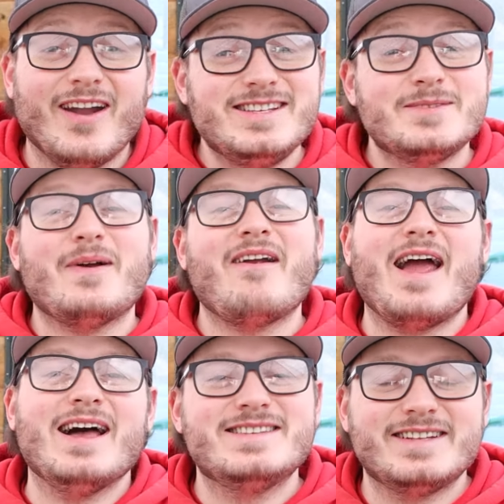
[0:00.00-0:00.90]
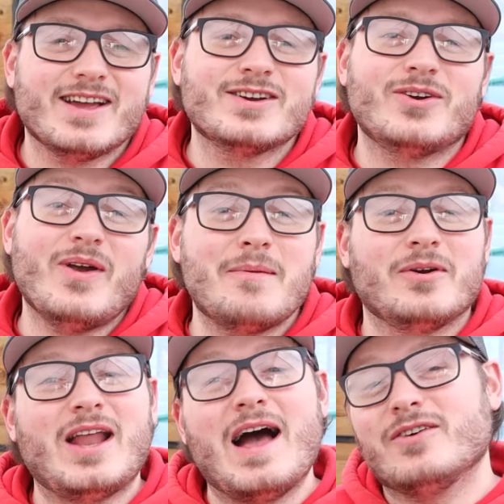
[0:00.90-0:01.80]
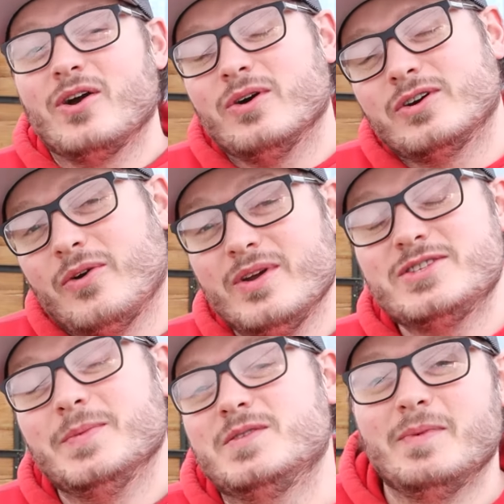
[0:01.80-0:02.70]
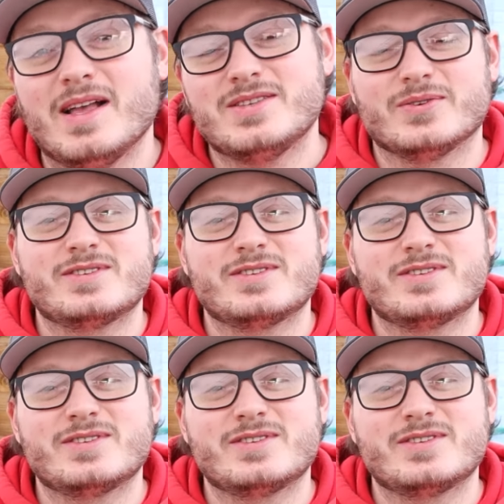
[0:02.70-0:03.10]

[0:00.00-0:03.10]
Alright, it's Barry, and today I'm going to have a go at growing some tomato